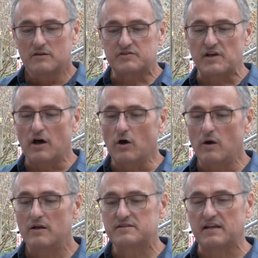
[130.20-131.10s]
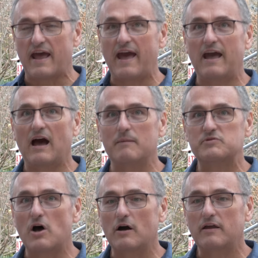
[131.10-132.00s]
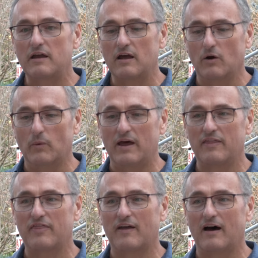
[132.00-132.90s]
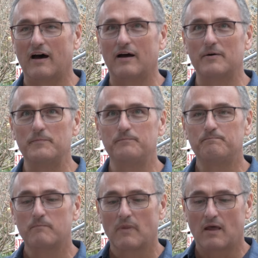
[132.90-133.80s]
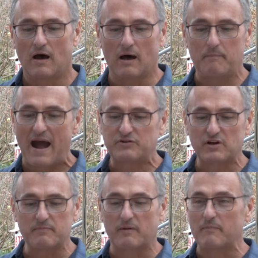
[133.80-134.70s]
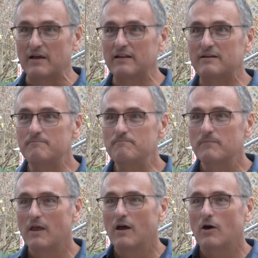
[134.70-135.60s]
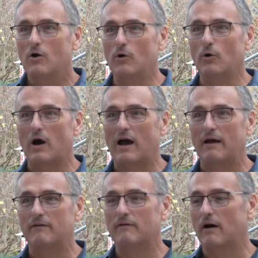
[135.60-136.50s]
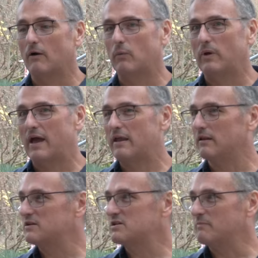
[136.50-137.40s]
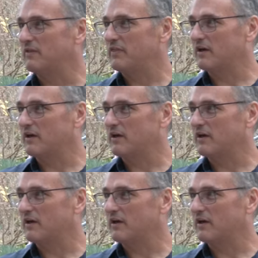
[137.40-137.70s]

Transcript: So today I'm talking with uh, Patrick McMillan, who I uh, we had lunch a month